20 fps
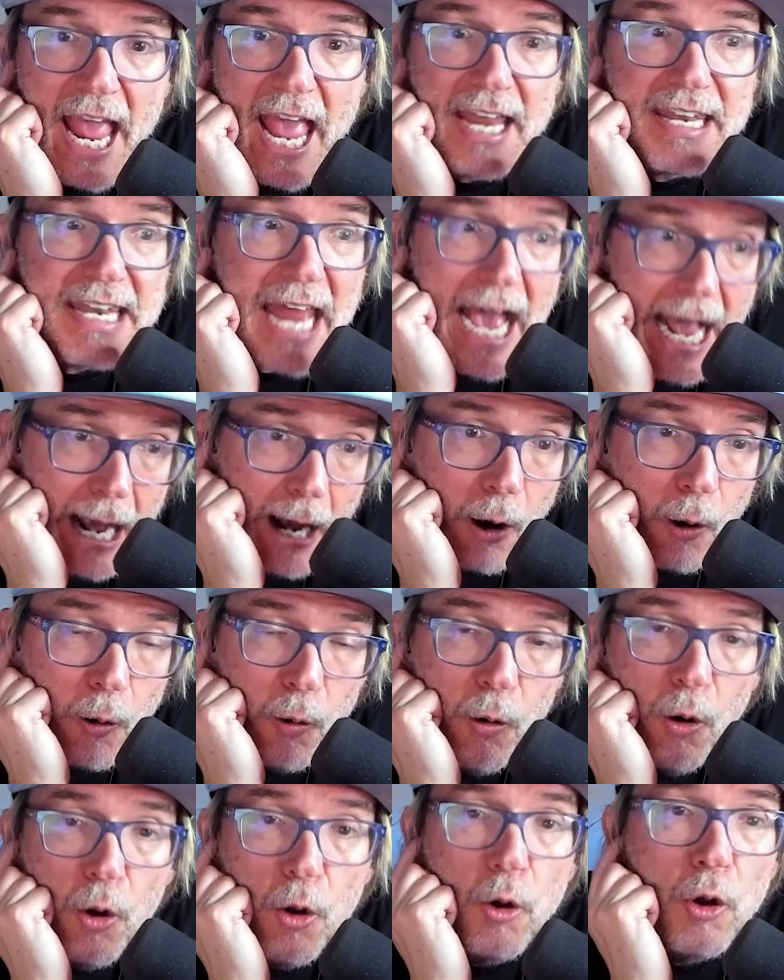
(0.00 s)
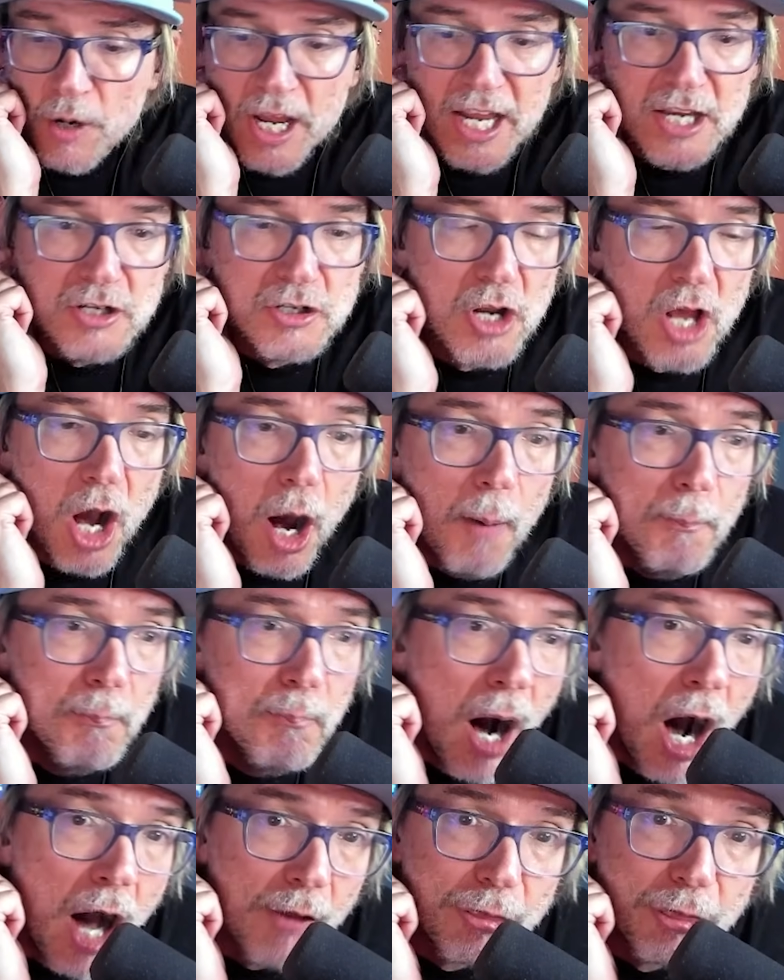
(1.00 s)
And now in a
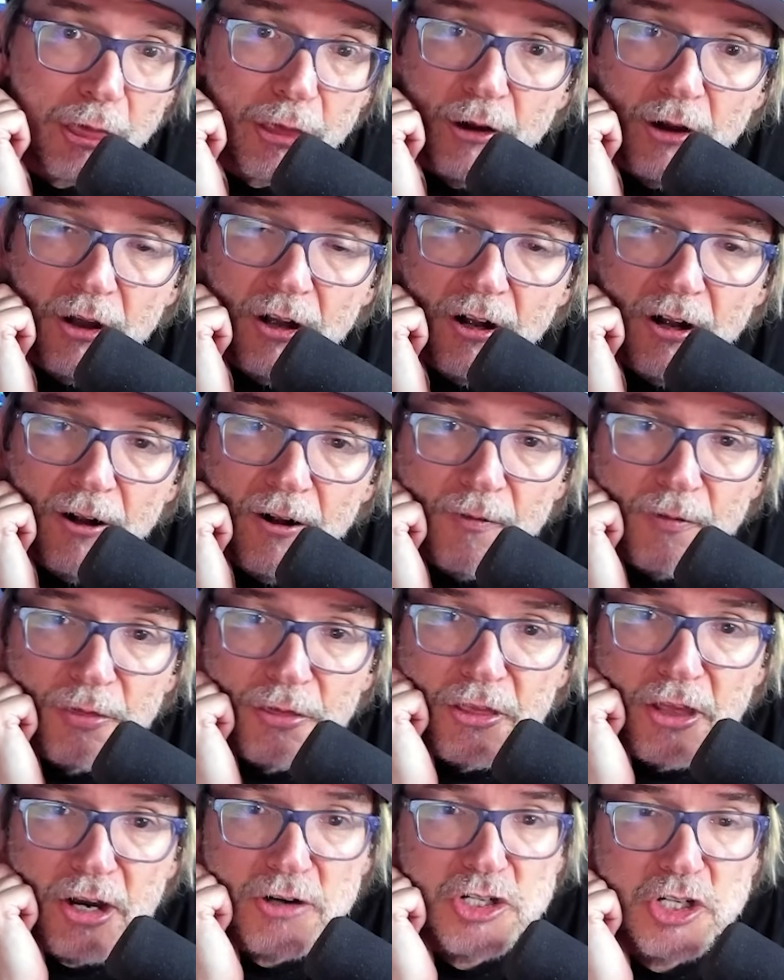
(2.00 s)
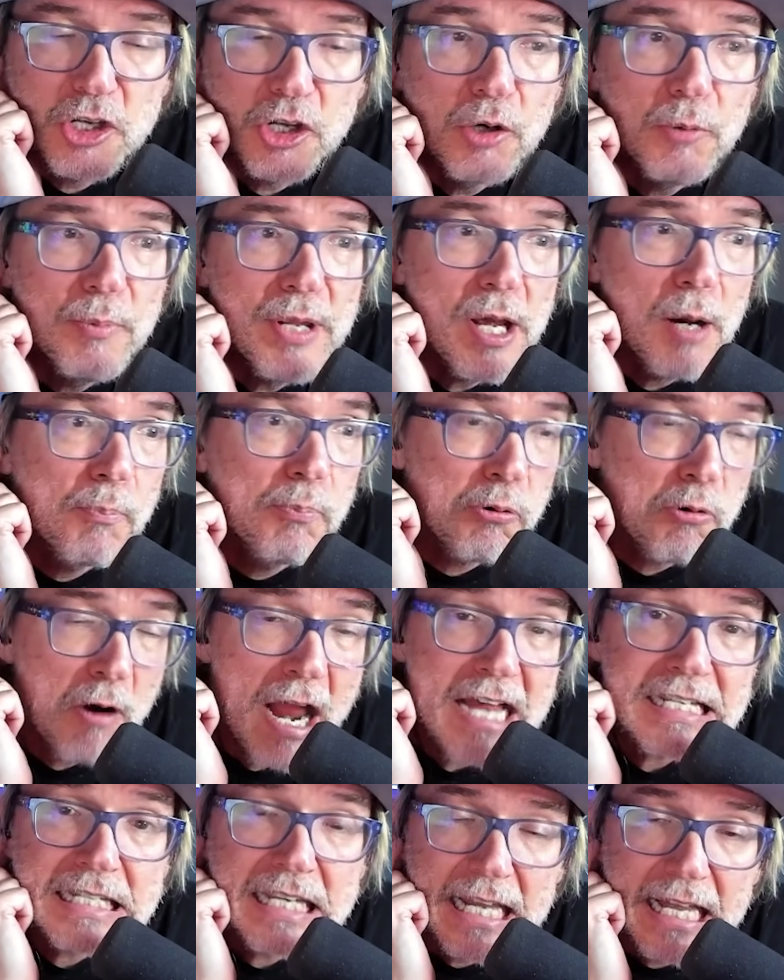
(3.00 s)
month, there's going to be a
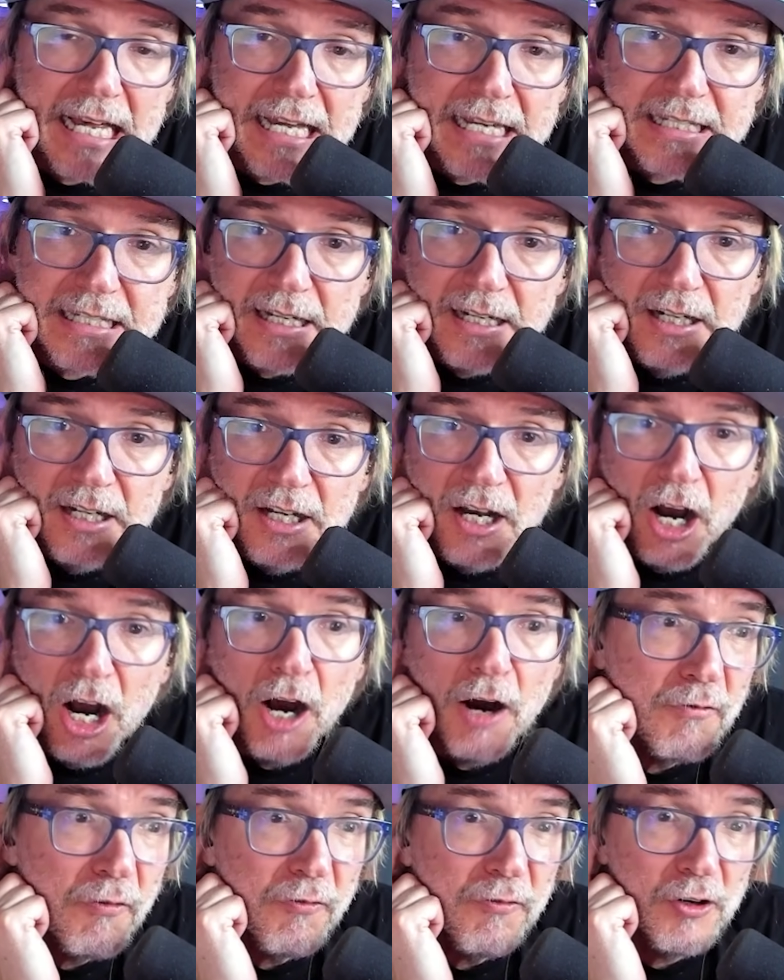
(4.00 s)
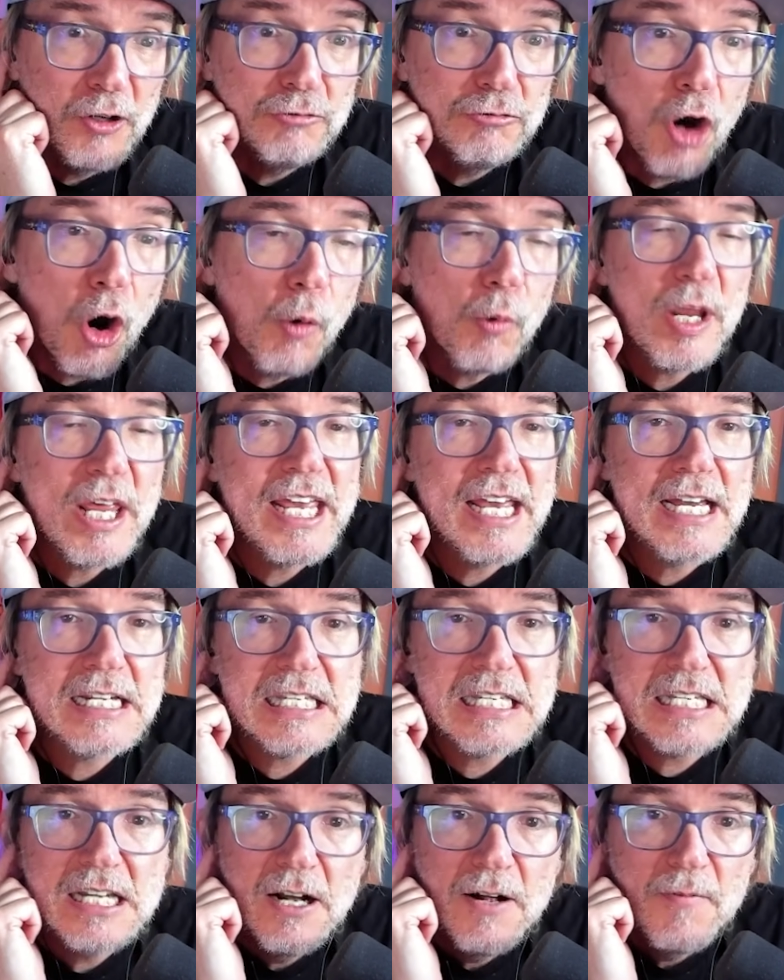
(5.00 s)
president, a
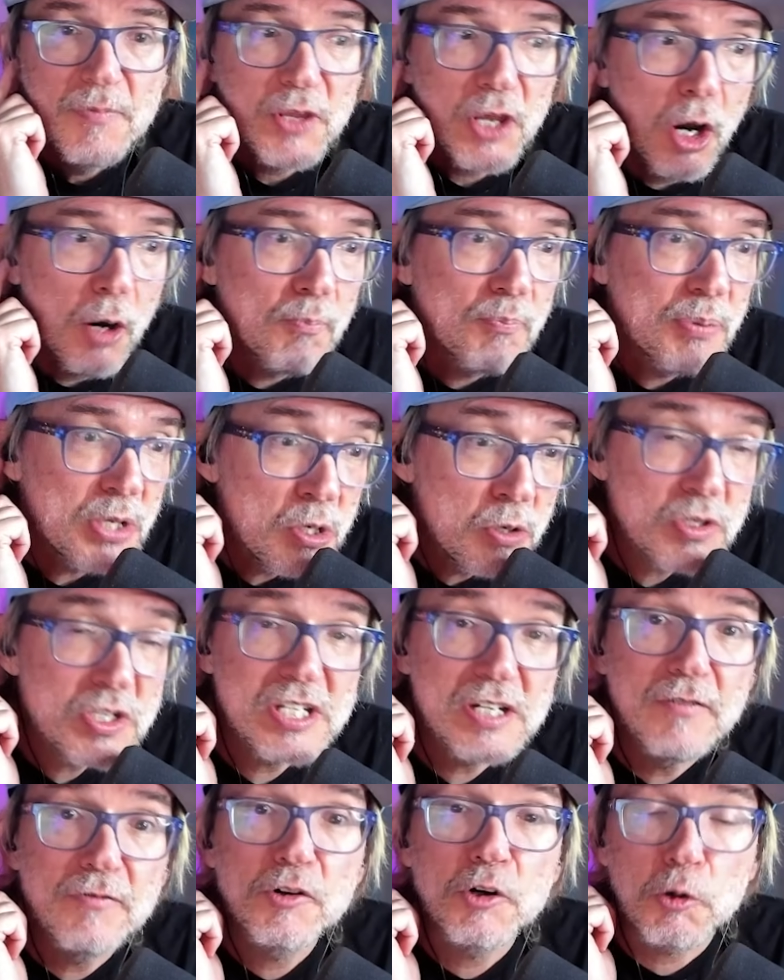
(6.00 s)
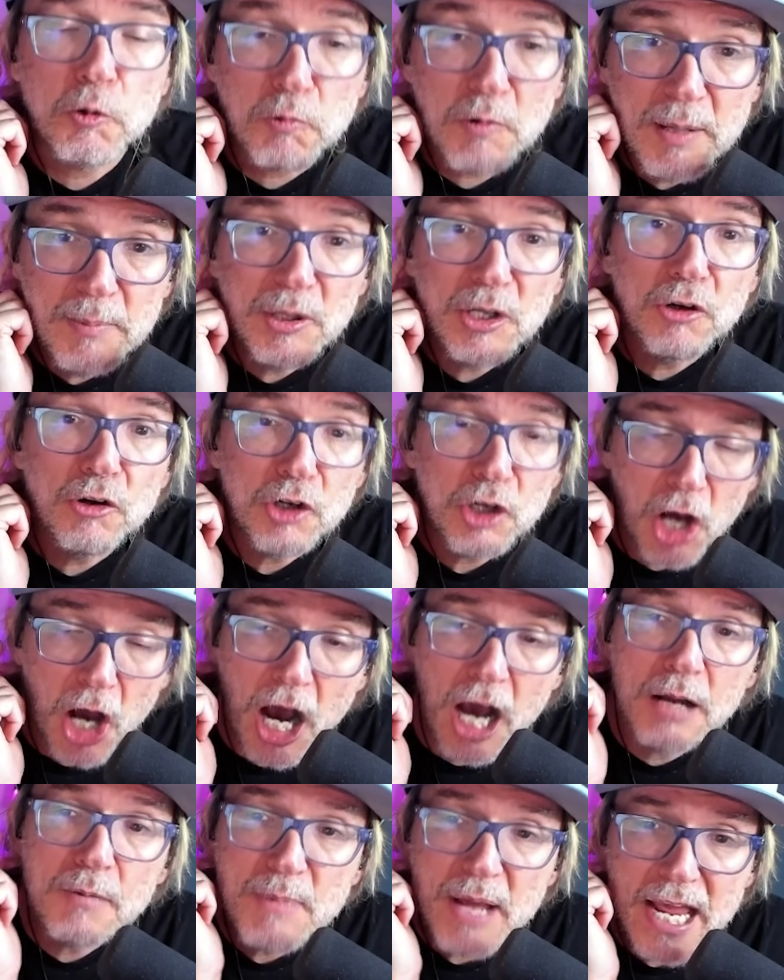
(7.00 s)
felonious, abusive, criminal
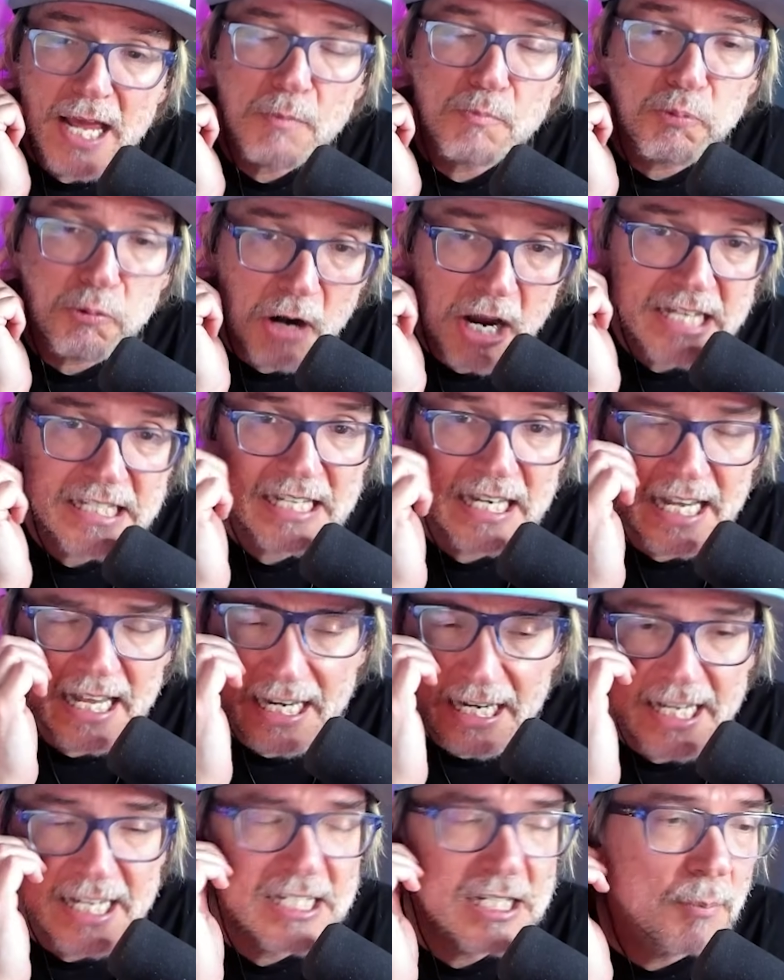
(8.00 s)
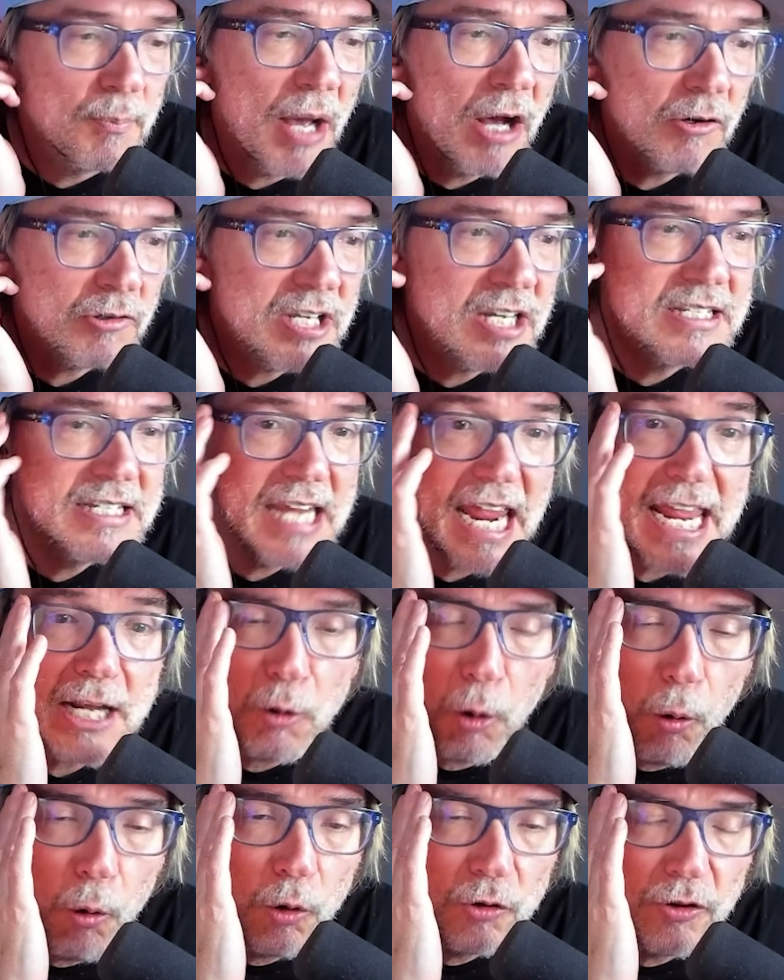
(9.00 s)
con man president is about to take
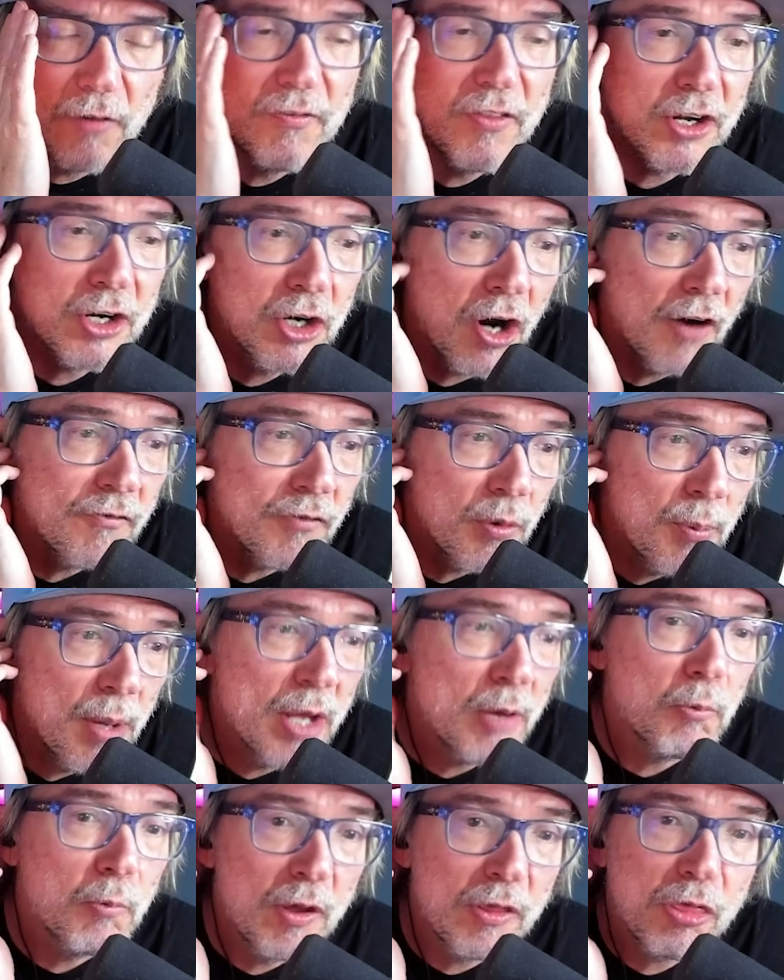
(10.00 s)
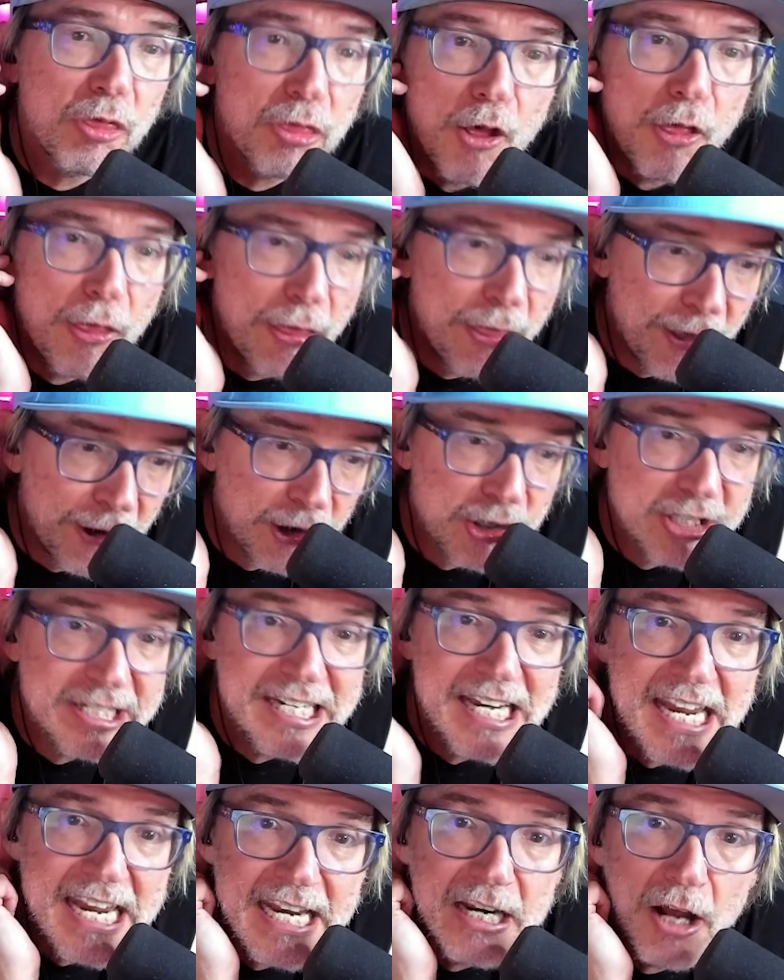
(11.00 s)
hold of the government with
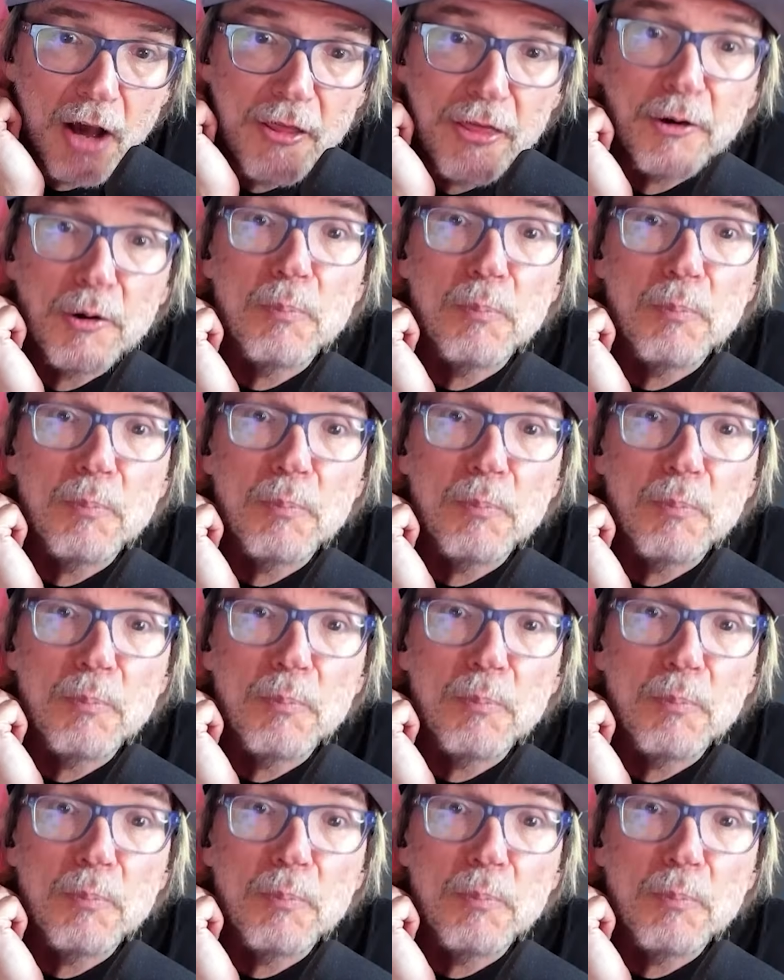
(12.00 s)
13 other